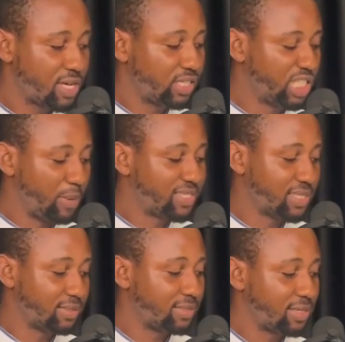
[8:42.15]
this
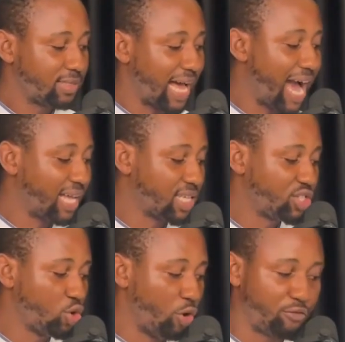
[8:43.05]
person that has a
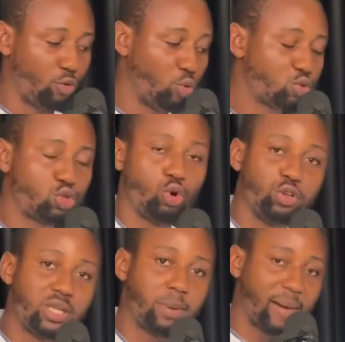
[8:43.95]
C of O
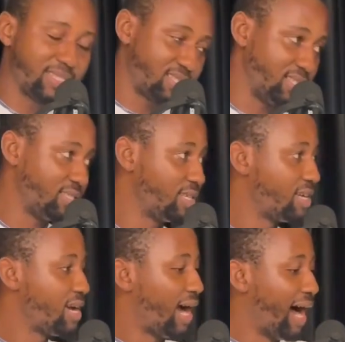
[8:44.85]
sold the property
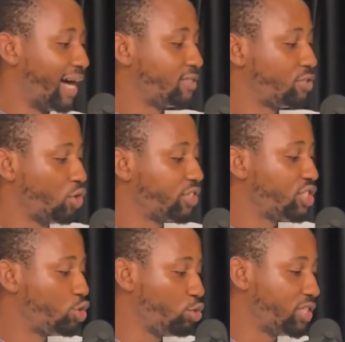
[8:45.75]
and did not
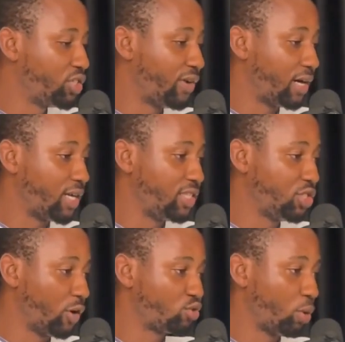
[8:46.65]
issue a deed
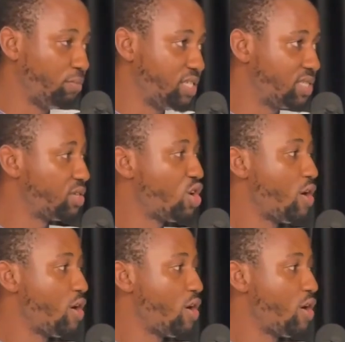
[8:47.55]
of sublease,